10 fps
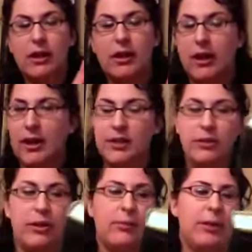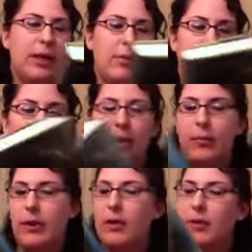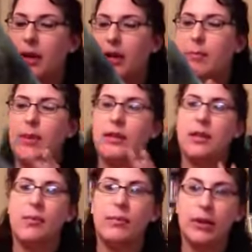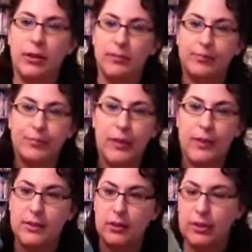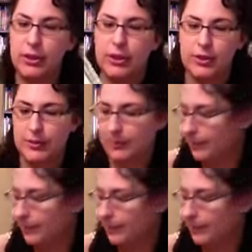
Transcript: Again, still need to read that book, but I went ahead and picked up Insurgent.